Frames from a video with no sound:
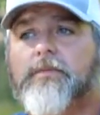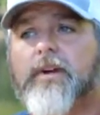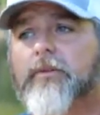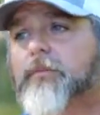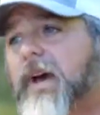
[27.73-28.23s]

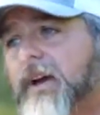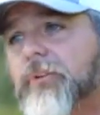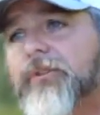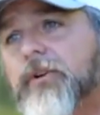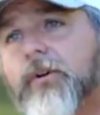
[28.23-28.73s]
every paddle
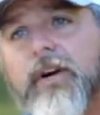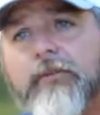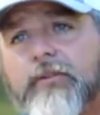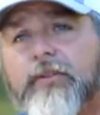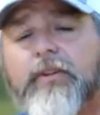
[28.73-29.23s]
stroke,
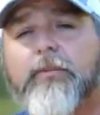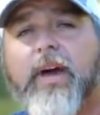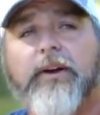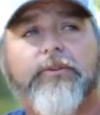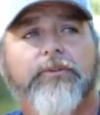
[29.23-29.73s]
every fifth
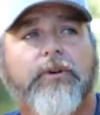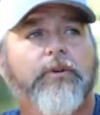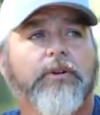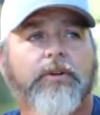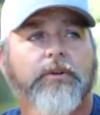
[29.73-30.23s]
paddle
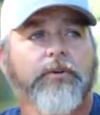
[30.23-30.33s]
stroke, the